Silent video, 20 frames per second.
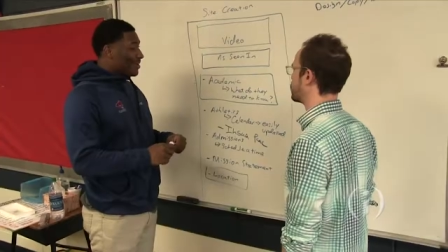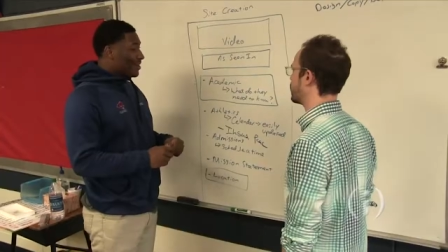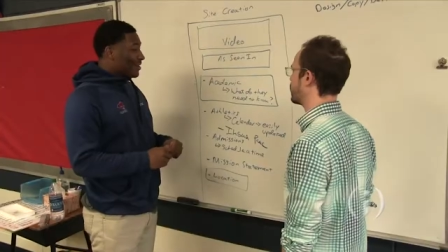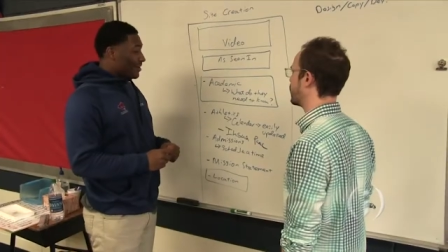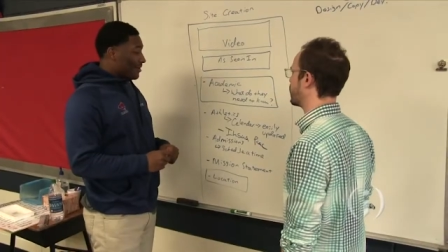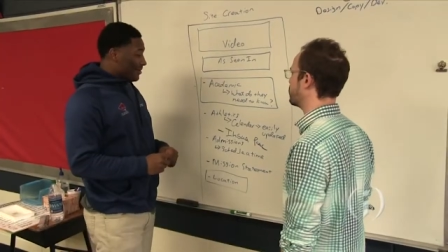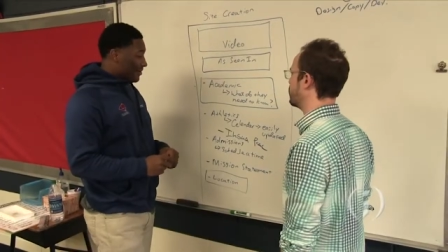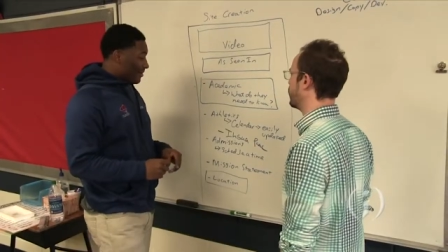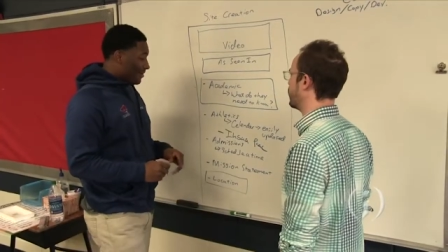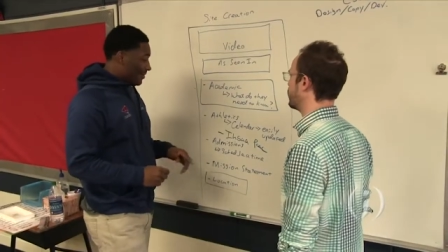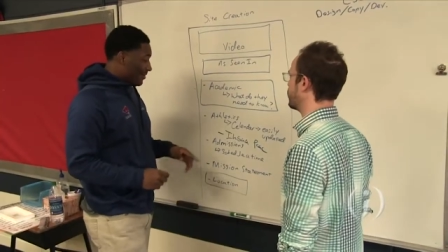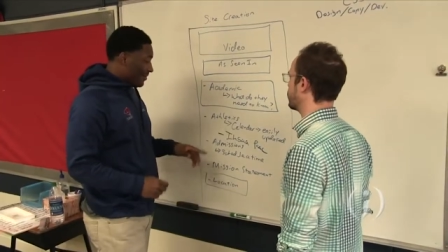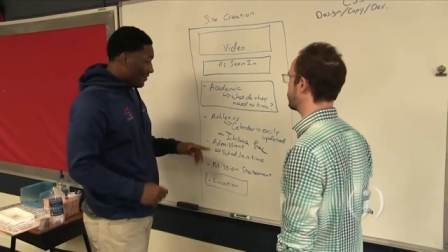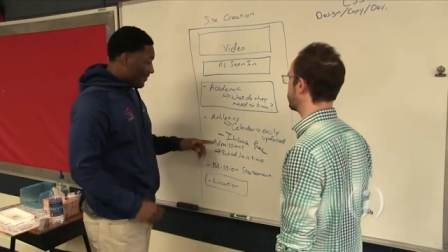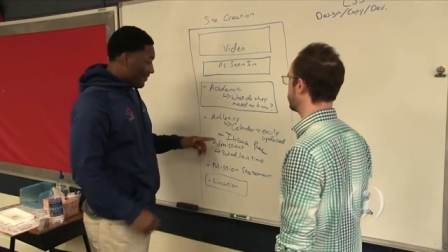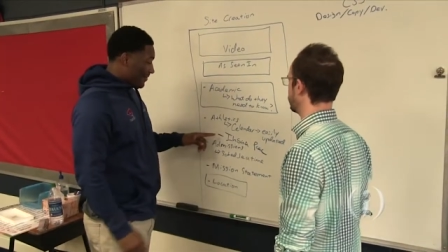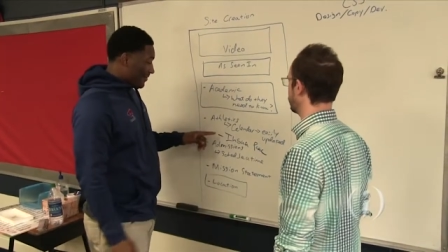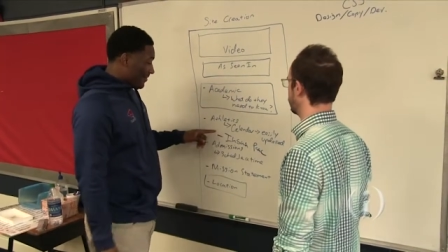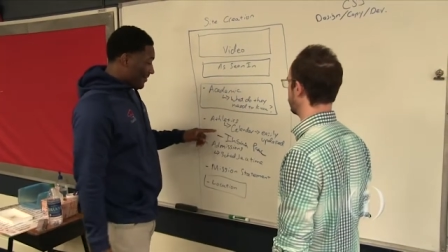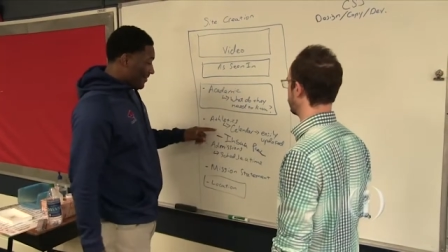are learning
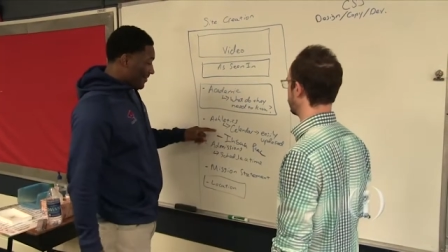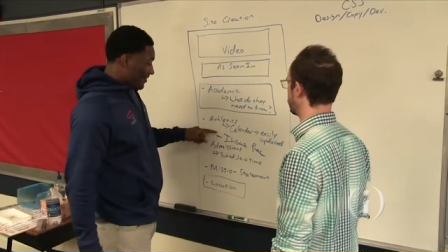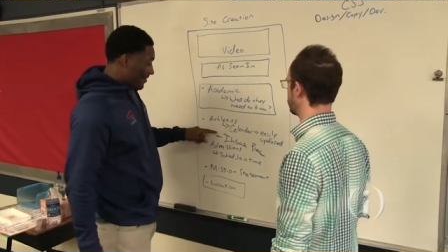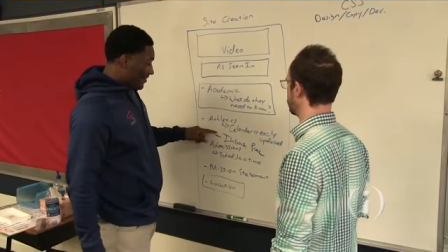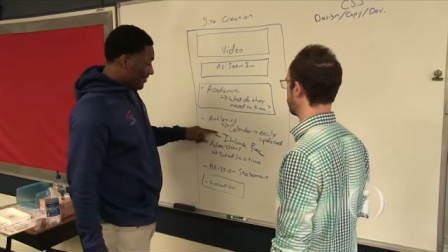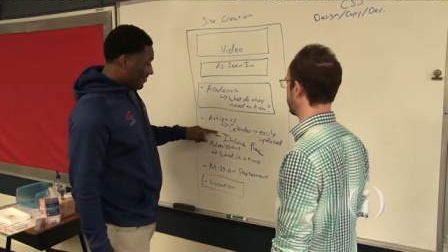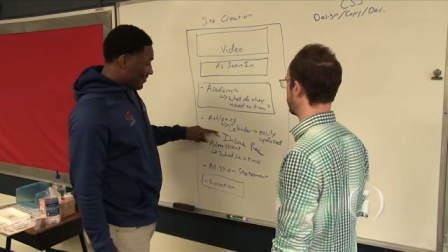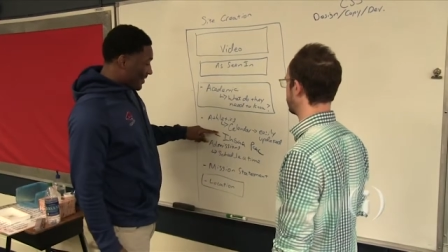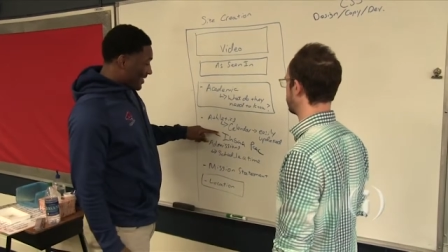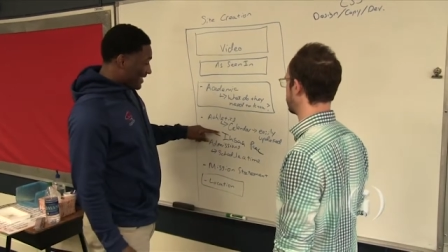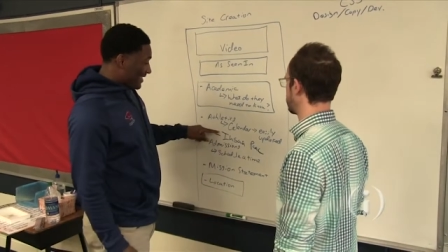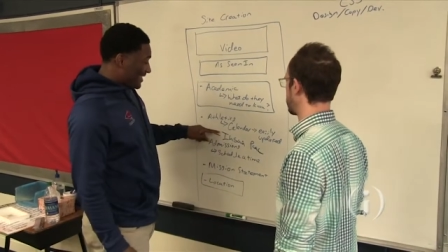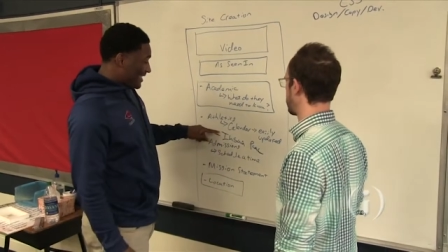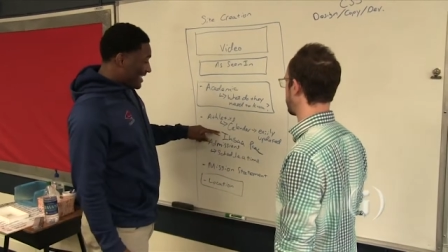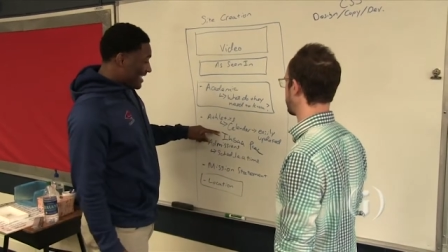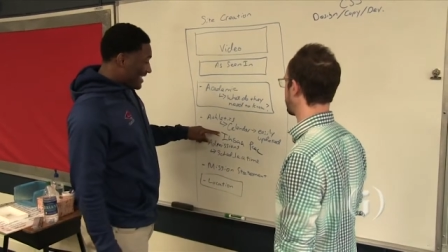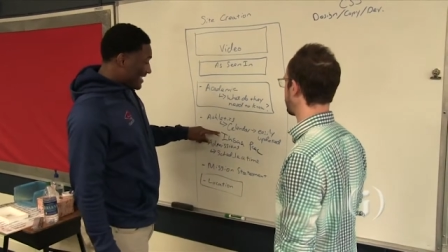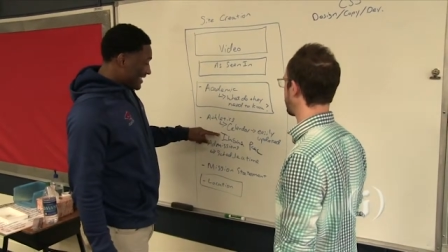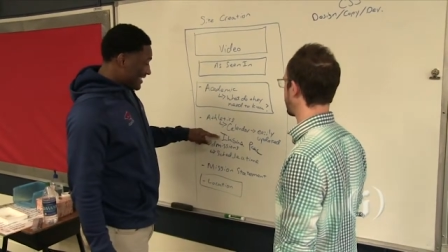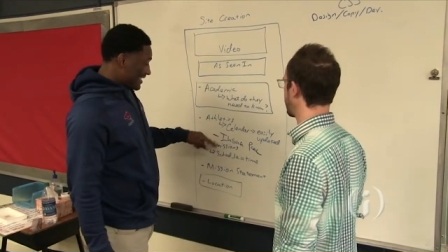invaluable
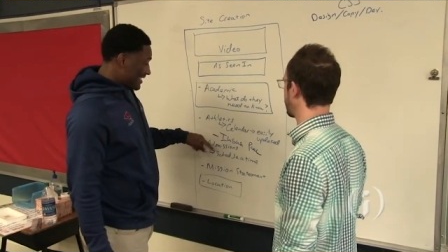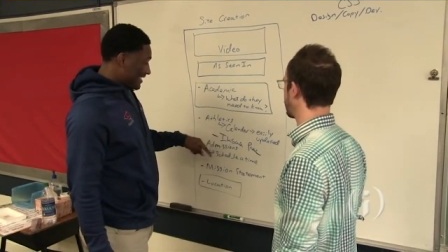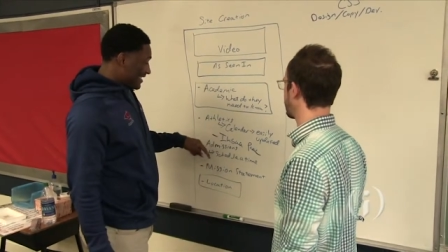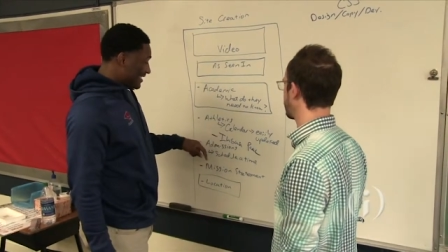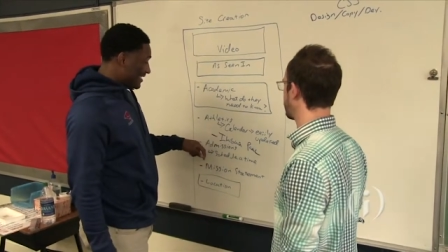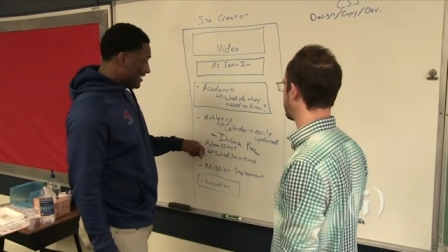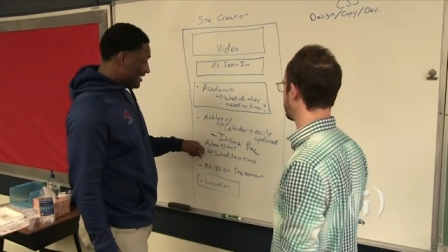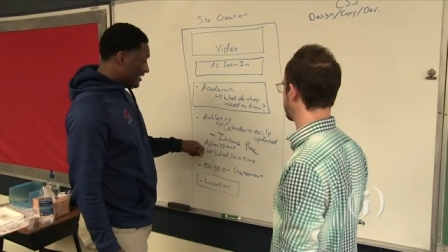marketing skills